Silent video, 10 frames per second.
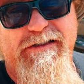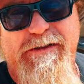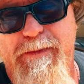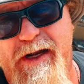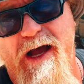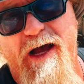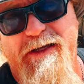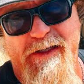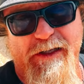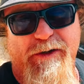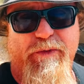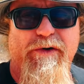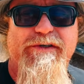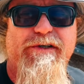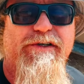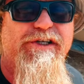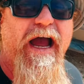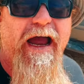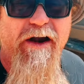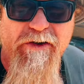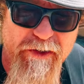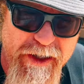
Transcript: smanaki, Worcestershire